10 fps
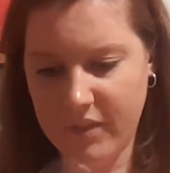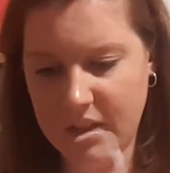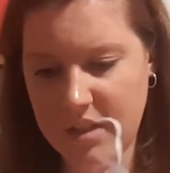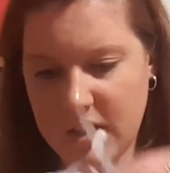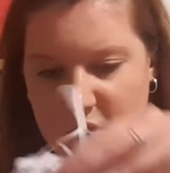
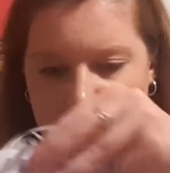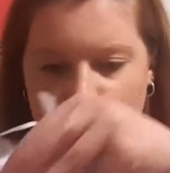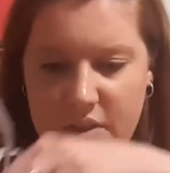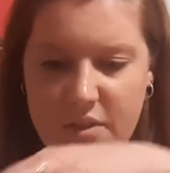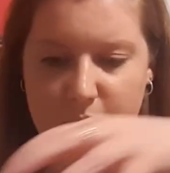Because it's got
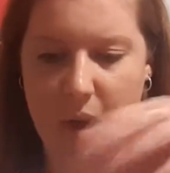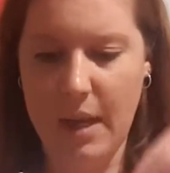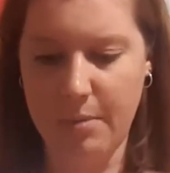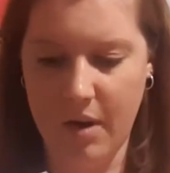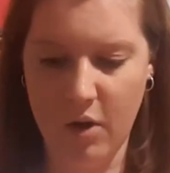lots of
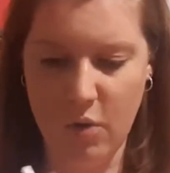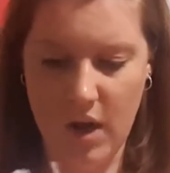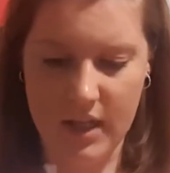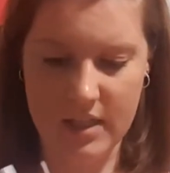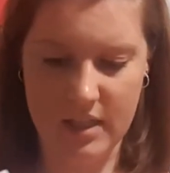paper. Oh,
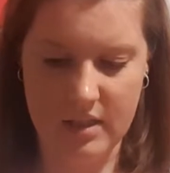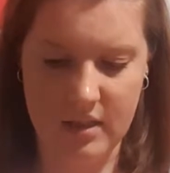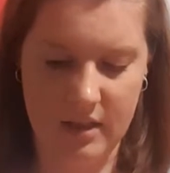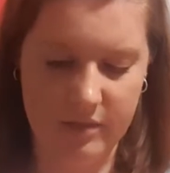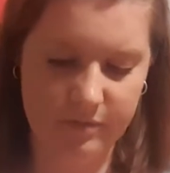I can see
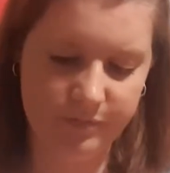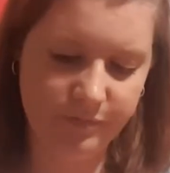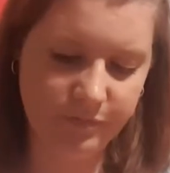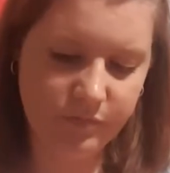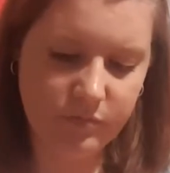something.
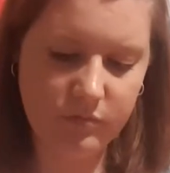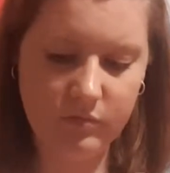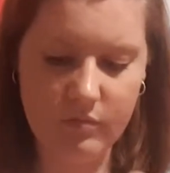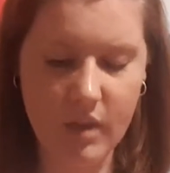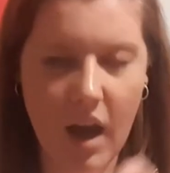
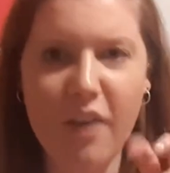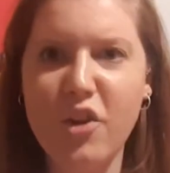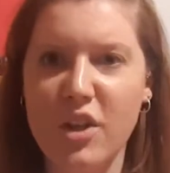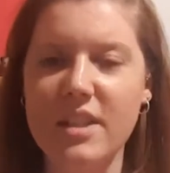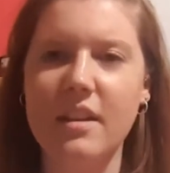I've
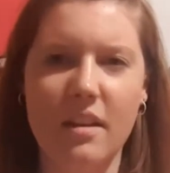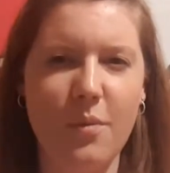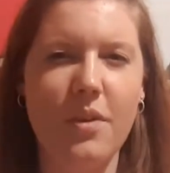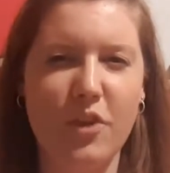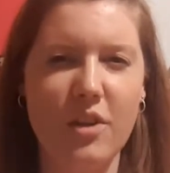got something.
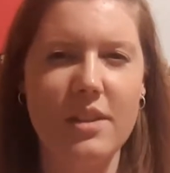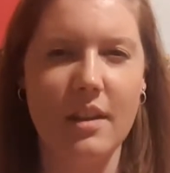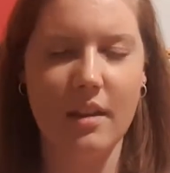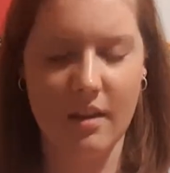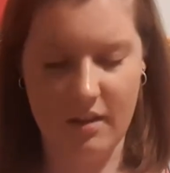We've got
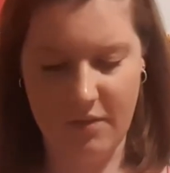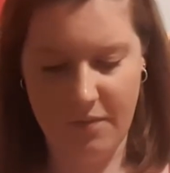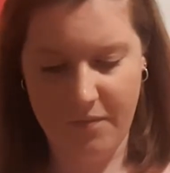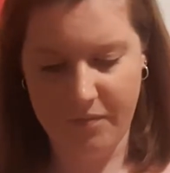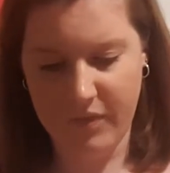something.
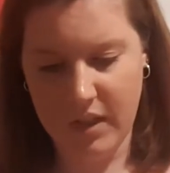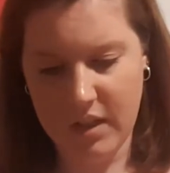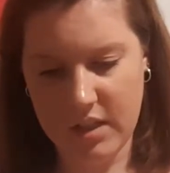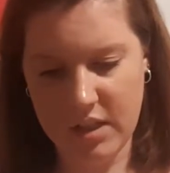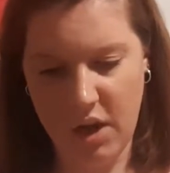
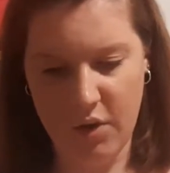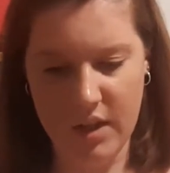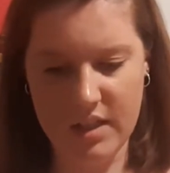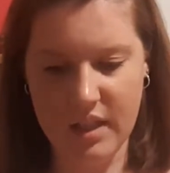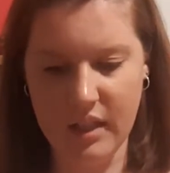So
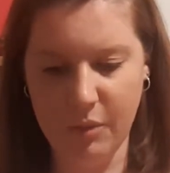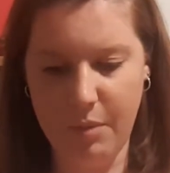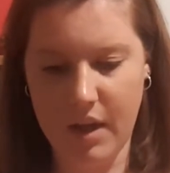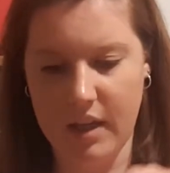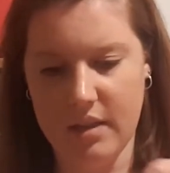it's a little
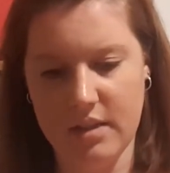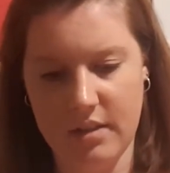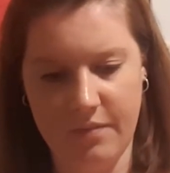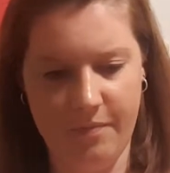bucket.